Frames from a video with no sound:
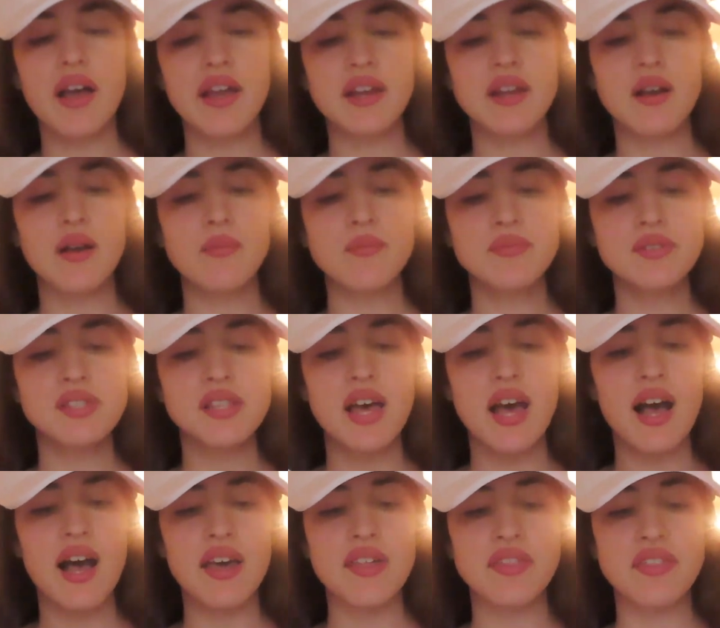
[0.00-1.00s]
items
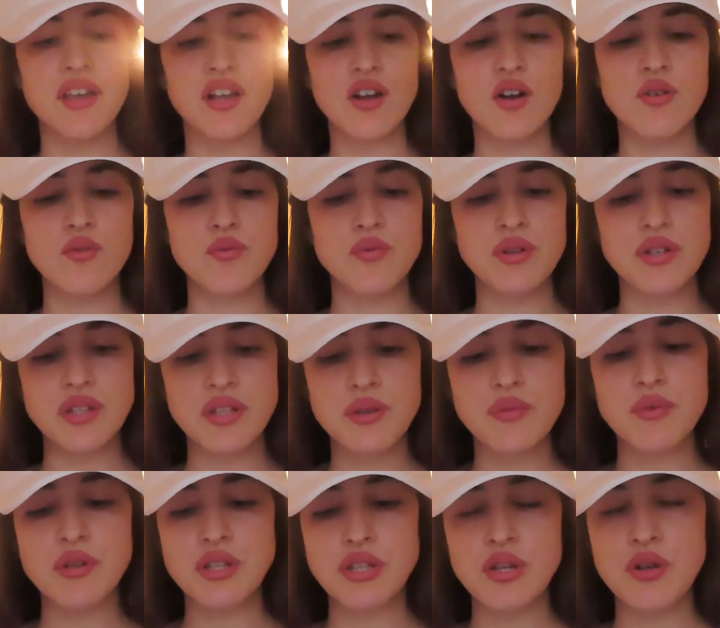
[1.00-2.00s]
that I think are really,
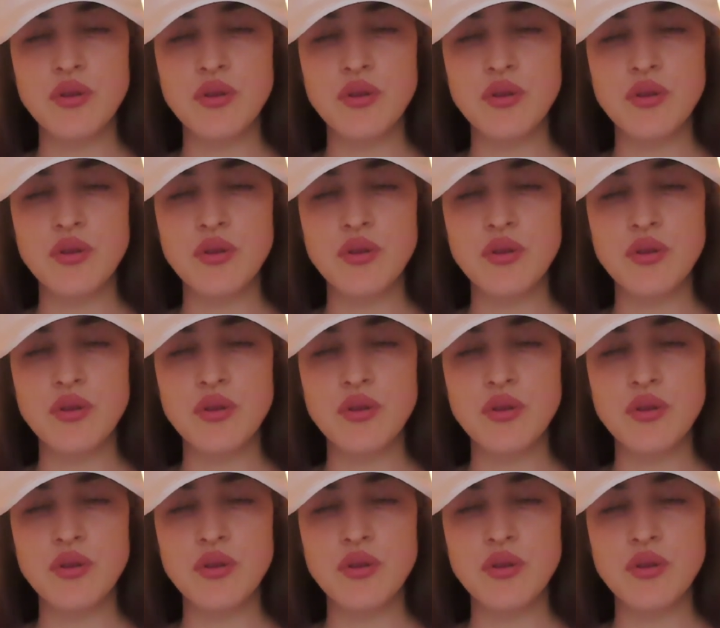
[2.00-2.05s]
really